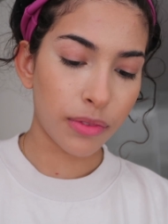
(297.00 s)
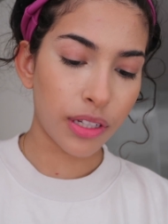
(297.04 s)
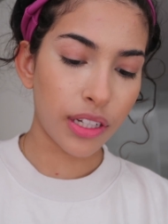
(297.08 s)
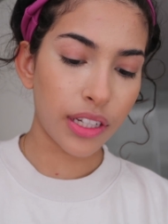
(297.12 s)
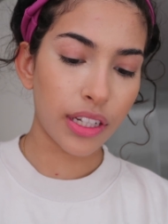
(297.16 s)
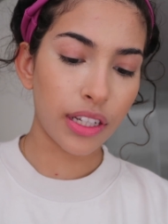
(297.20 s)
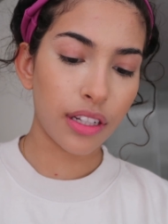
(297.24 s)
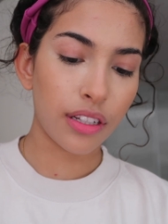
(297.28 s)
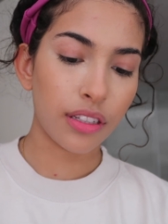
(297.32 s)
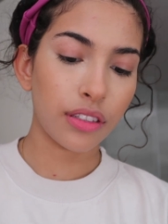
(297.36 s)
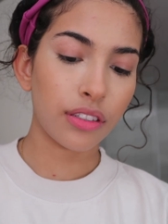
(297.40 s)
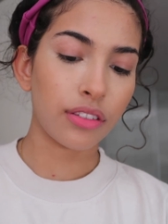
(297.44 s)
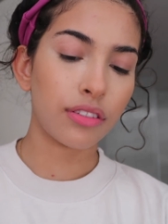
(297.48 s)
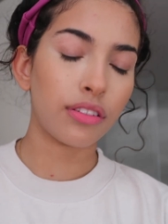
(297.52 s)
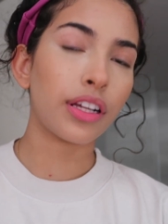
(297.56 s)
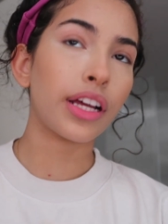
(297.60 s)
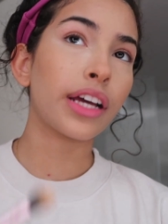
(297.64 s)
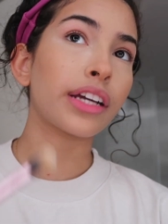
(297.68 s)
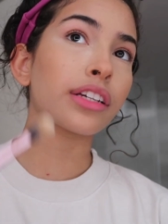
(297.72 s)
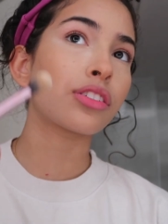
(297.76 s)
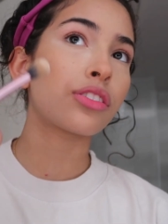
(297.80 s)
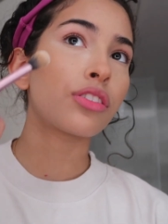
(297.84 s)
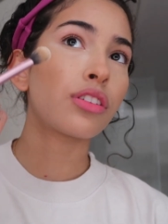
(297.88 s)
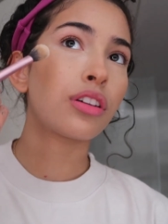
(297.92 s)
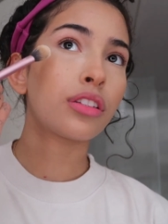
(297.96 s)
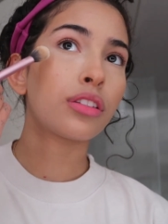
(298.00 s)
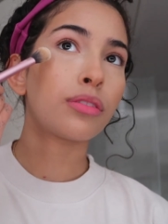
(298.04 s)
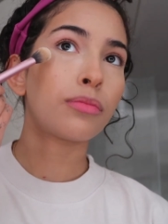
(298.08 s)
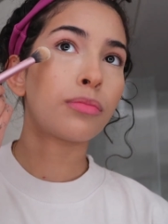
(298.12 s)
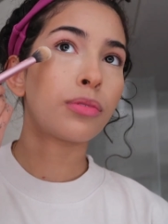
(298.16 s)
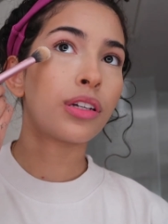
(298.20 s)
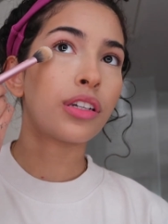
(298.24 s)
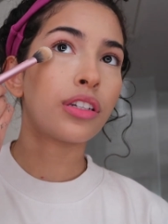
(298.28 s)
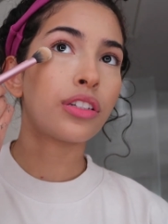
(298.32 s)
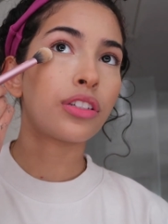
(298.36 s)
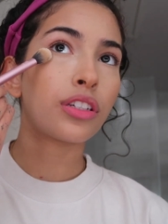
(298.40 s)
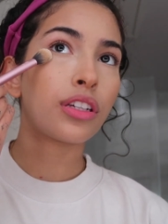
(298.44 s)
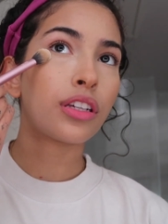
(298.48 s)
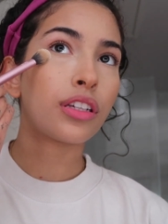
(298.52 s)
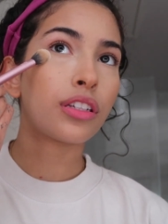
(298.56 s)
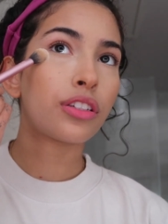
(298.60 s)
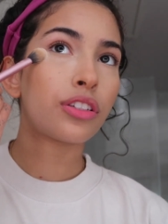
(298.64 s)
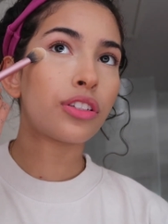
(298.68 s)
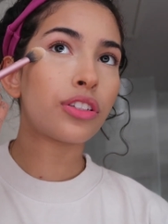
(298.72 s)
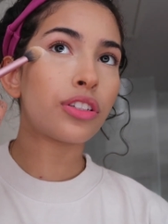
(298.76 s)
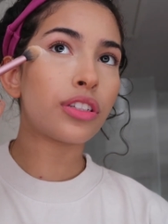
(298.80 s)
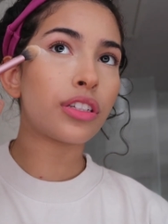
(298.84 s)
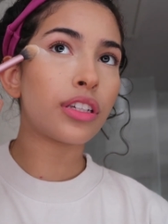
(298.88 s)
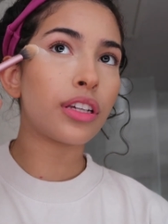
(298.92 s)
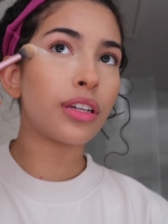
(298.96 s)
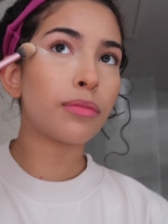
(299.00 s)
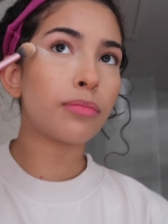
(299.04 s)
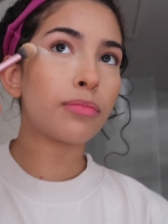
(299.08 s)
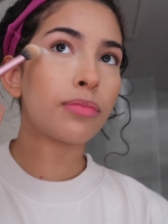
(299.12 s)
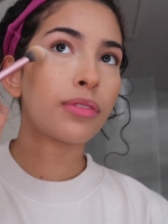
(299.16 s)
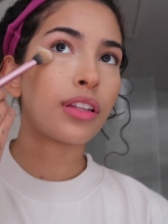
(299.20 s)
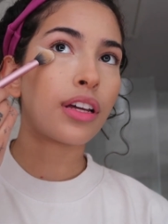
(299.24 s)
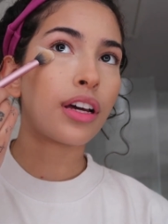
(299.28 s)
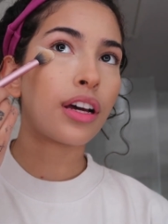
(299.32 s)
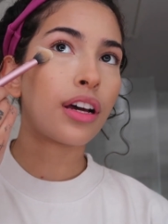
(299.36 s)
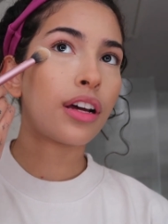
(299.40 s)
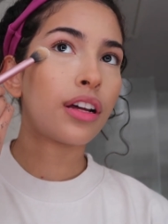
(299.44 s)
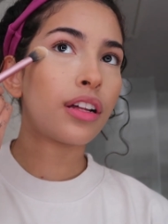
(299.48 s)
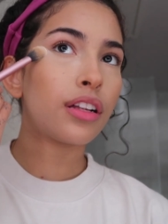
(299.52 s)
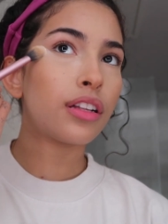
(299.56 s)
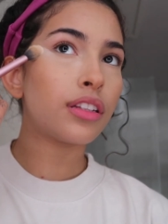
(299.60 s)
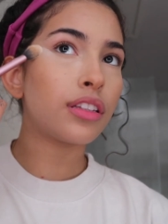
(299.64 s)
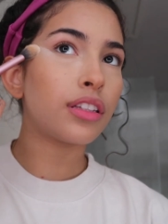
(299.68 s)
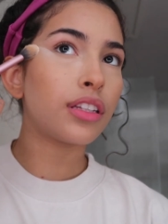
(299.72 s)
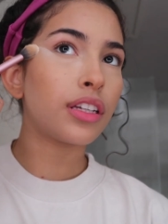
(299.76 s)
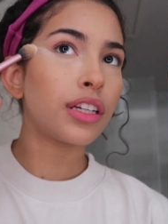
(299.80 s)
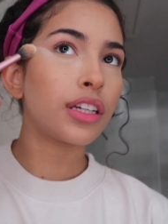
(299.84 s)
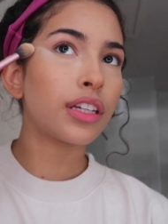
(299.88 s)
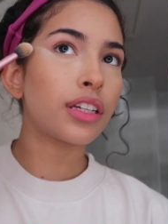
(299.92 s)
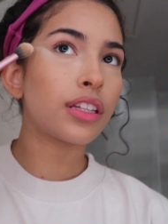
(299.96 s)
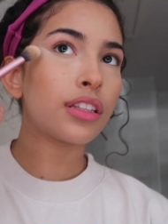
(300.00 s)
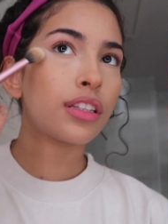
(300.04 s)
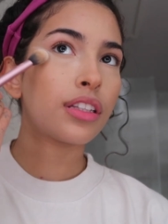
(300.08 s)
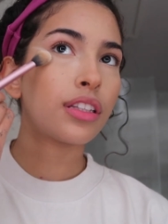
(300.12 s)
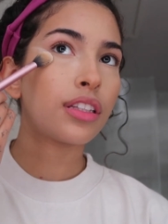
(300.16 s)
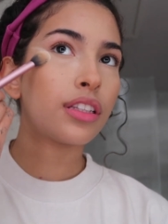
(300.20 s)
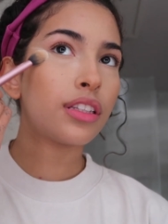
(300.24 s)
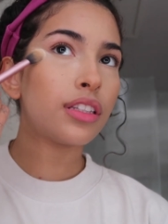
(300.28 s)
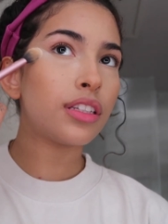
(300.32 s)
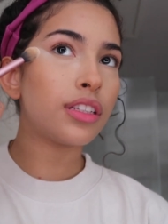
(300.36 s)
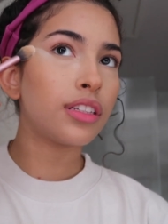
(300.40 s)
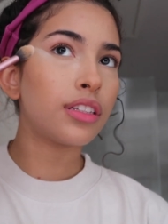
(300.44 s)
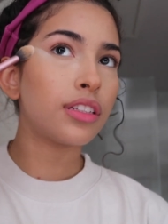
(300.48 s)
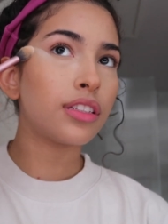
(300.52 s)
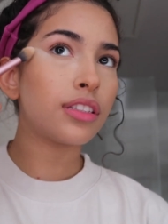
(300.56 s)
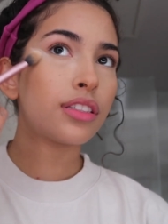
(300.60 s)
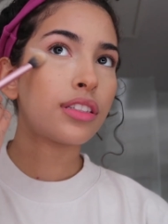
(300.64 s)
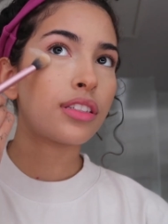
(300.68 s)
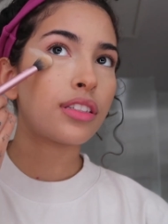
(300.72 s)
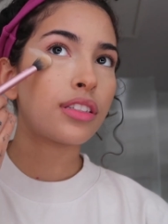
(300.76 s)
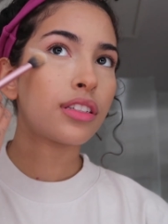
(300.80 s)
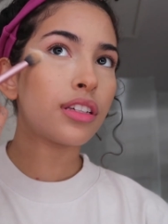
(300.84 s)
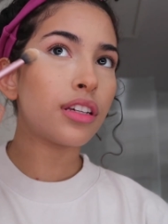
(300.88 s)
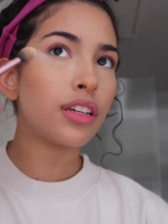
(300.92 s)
gonna get a little extra on the brush and shape that like this.